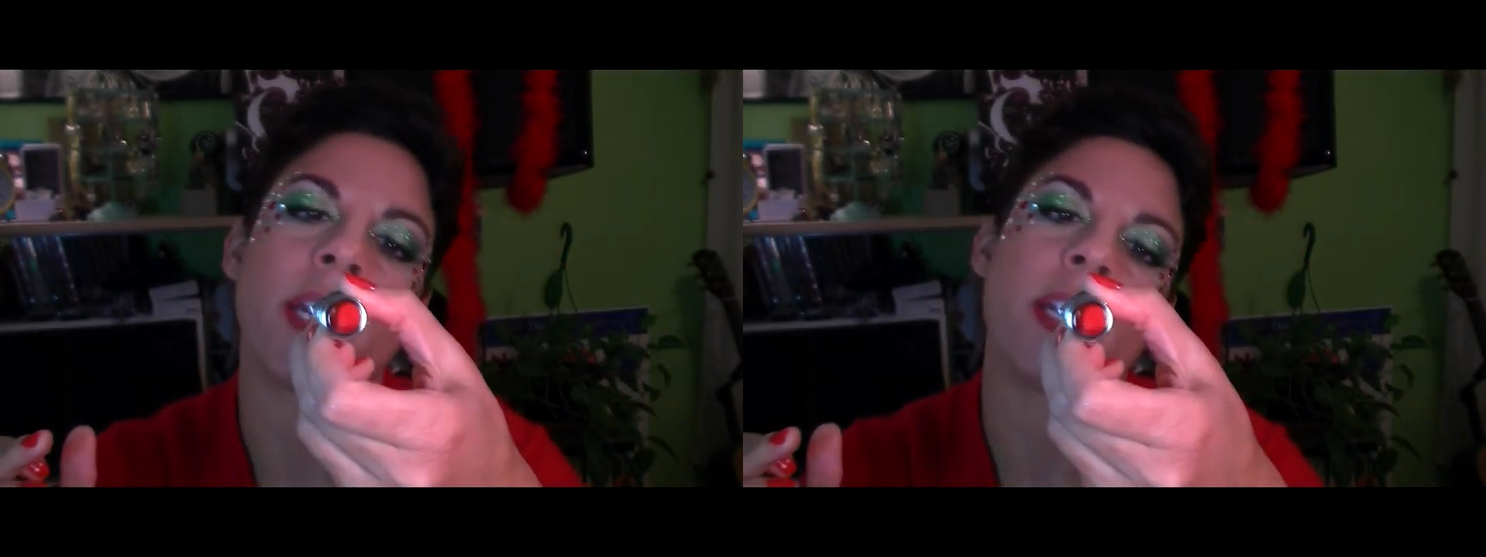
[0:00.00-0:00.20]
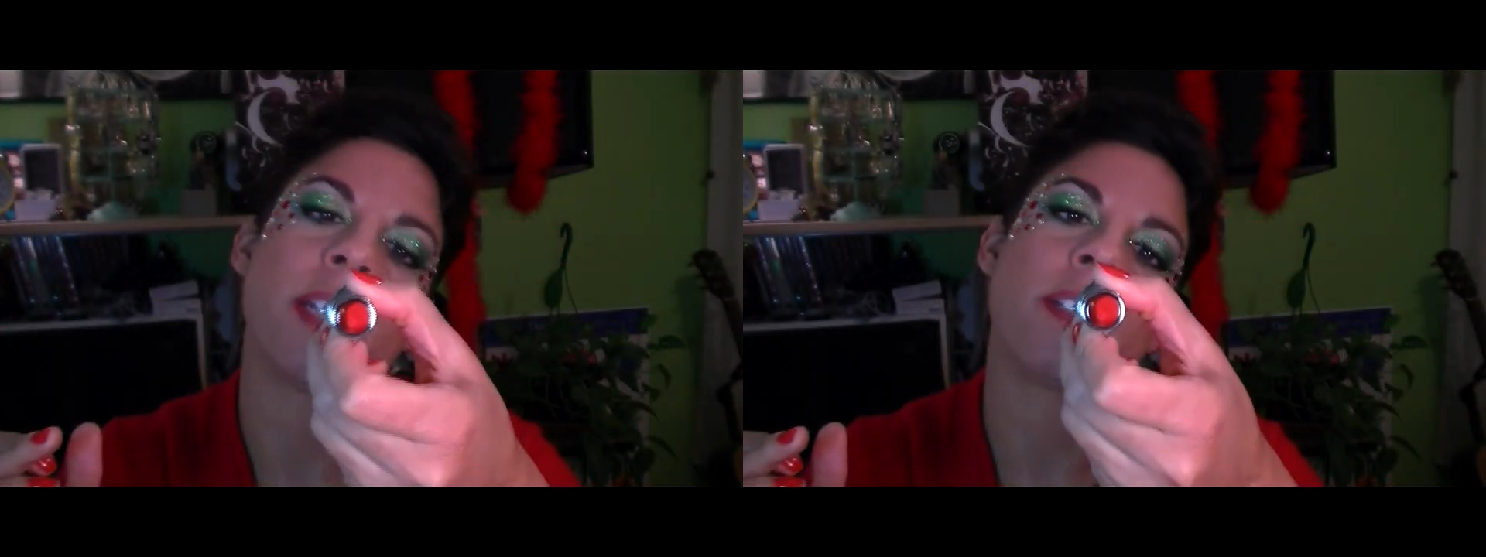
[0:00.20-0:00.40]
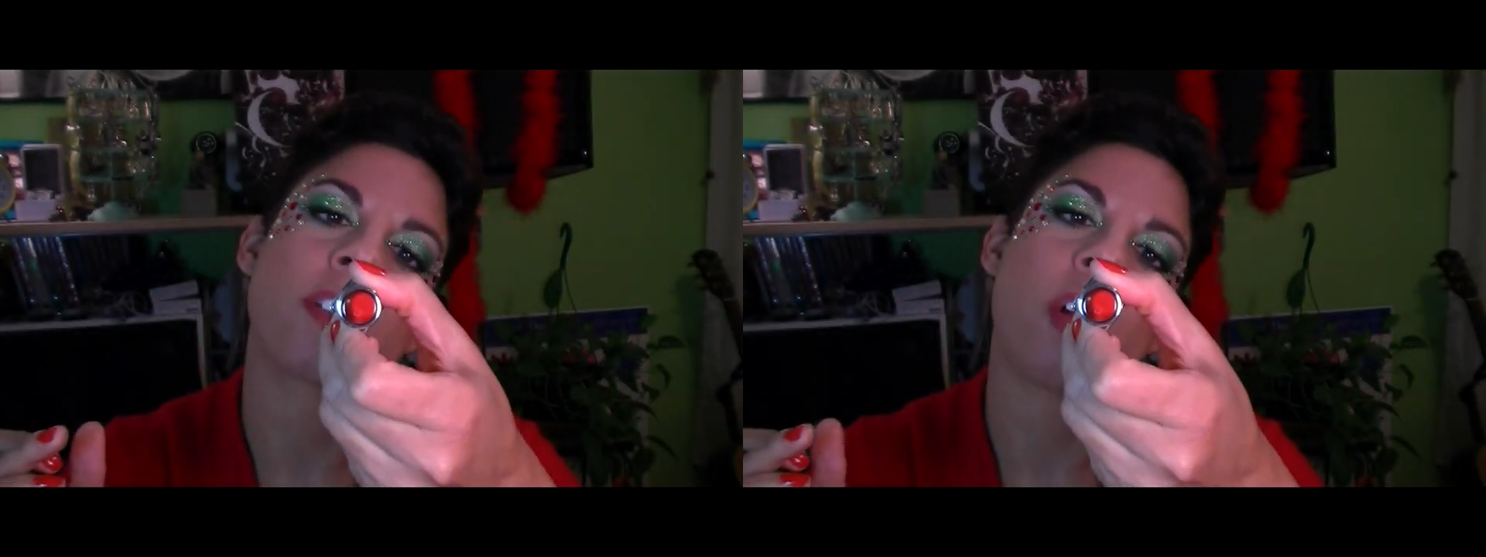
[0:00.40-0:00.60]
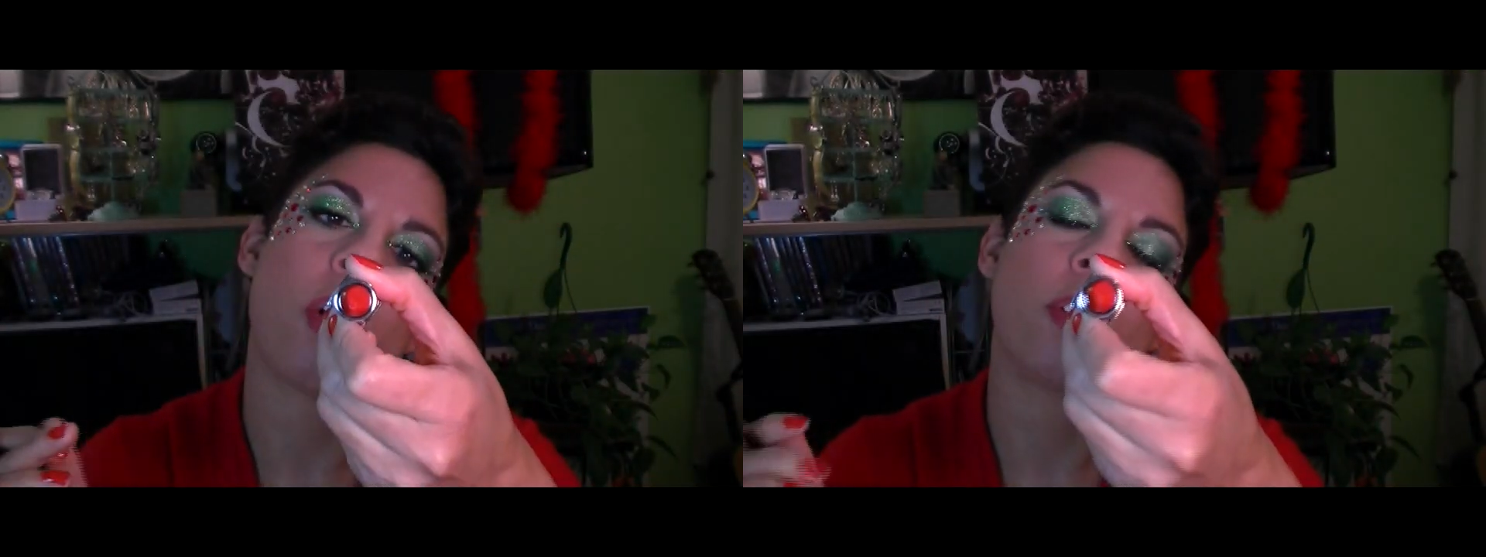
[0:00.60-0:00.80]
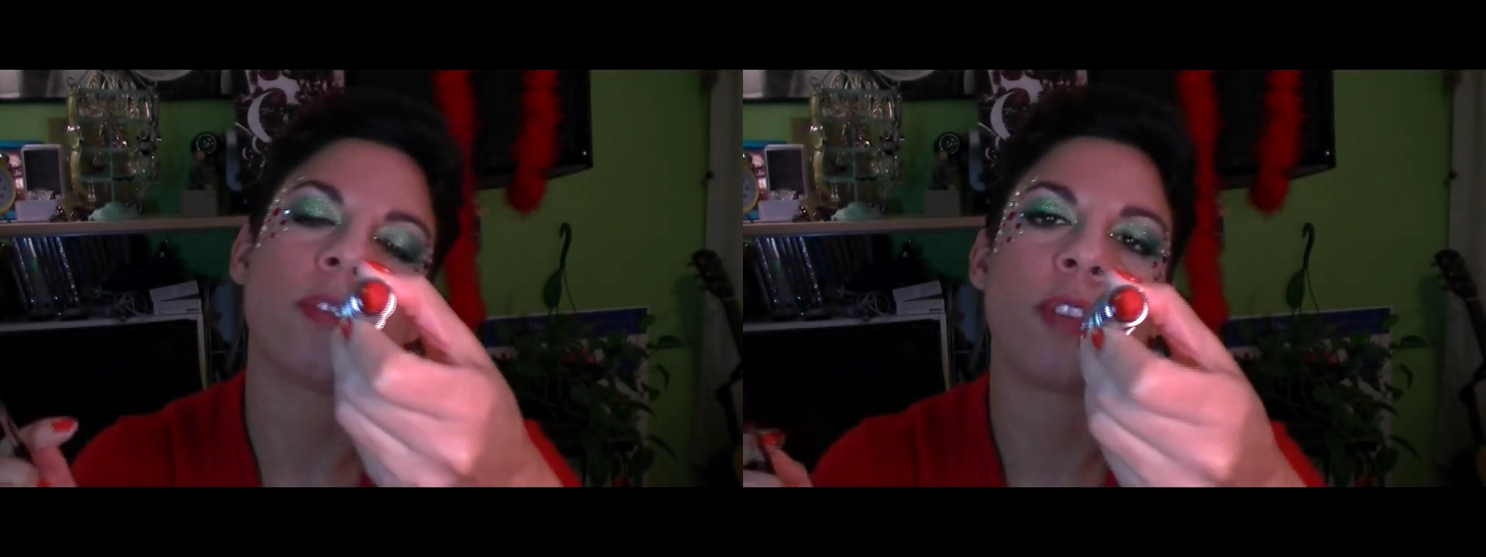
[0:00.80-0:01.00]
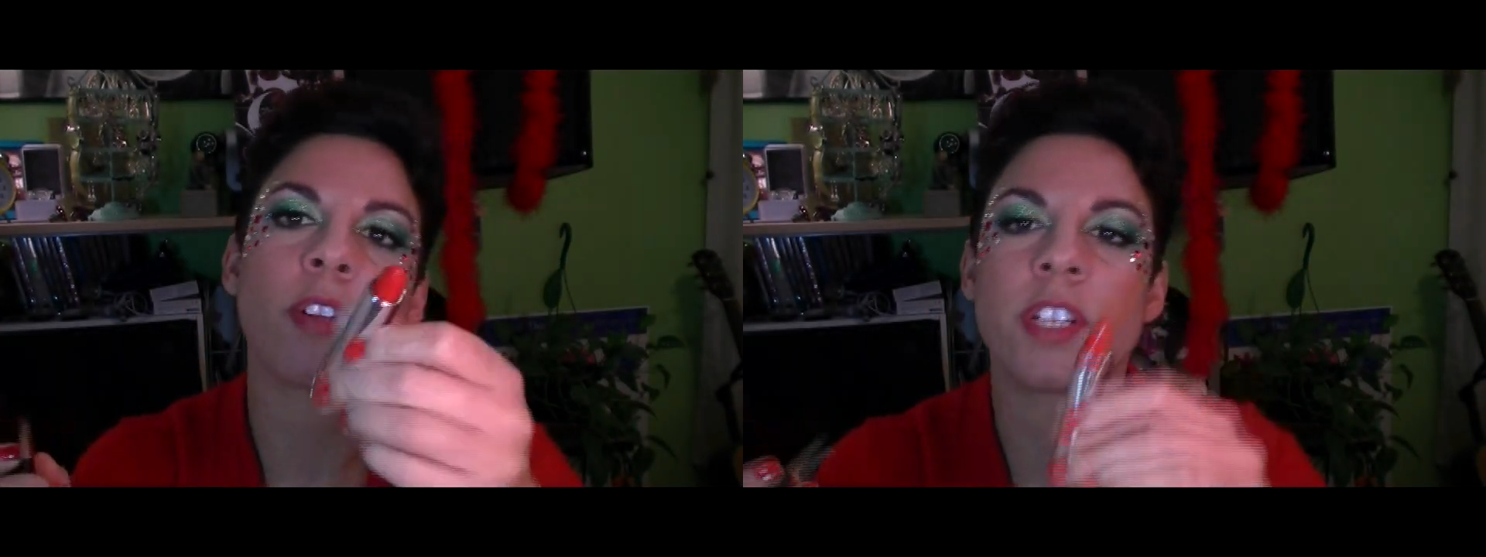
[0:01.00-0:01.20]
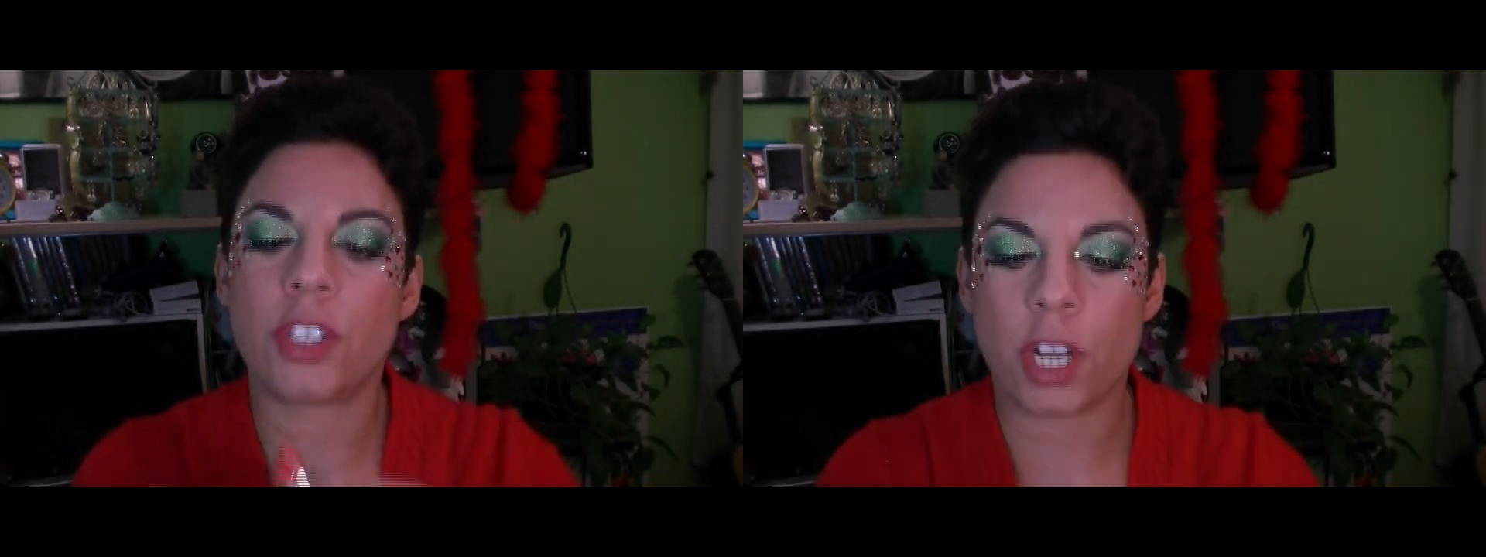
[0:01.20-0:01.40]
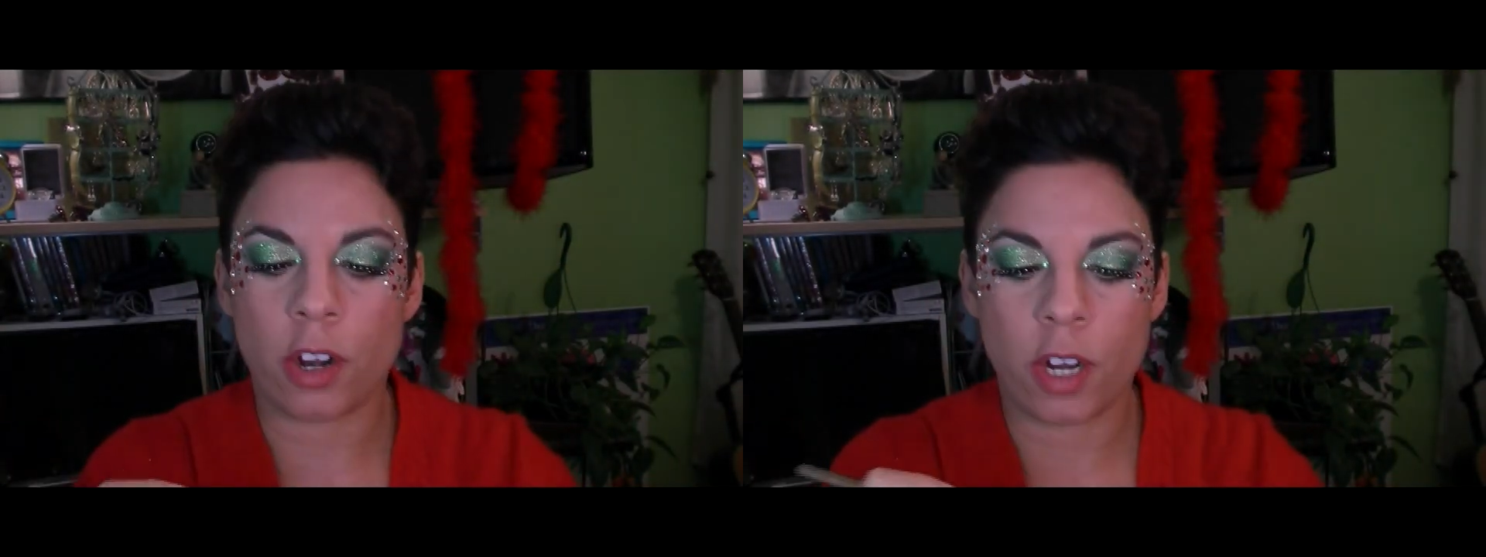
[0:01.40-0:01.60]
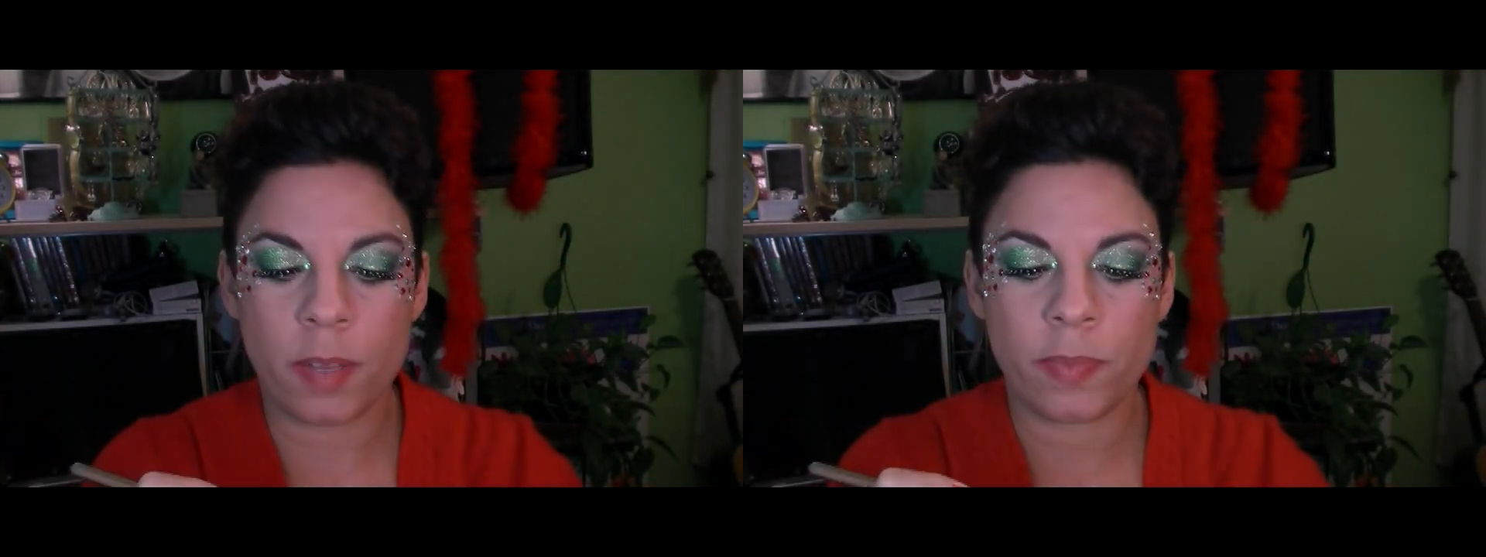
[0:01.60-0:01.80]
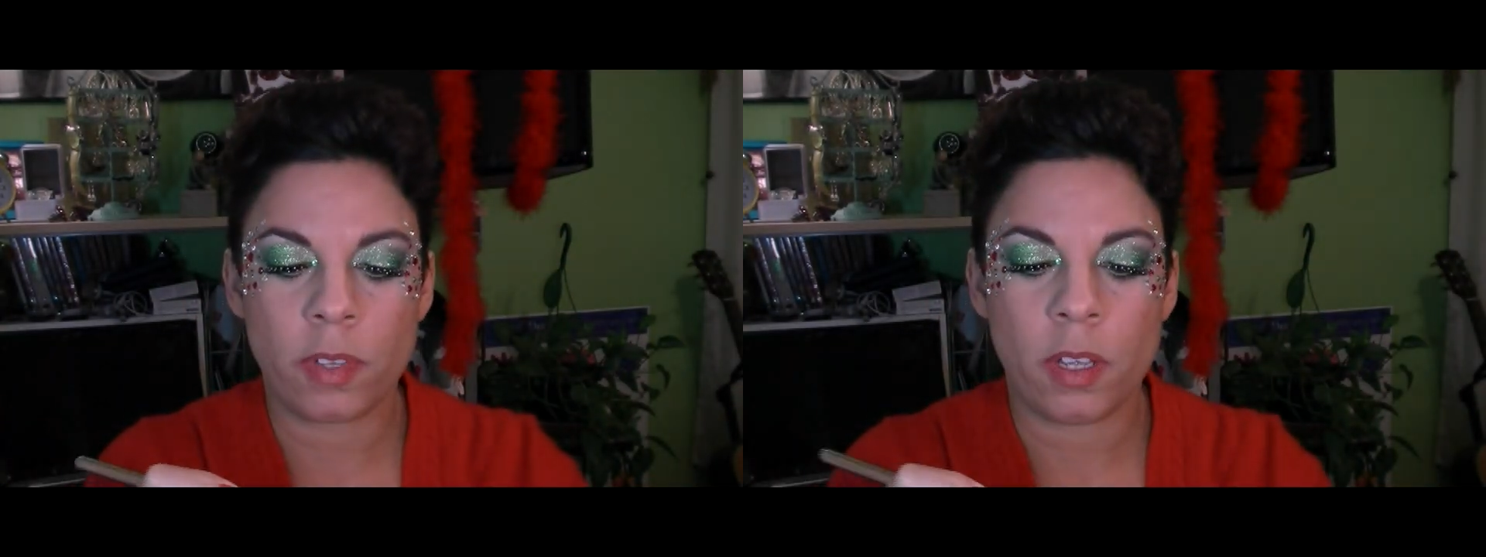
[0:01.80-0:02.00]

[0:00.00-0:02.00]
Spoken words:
and it is called Very Cherry.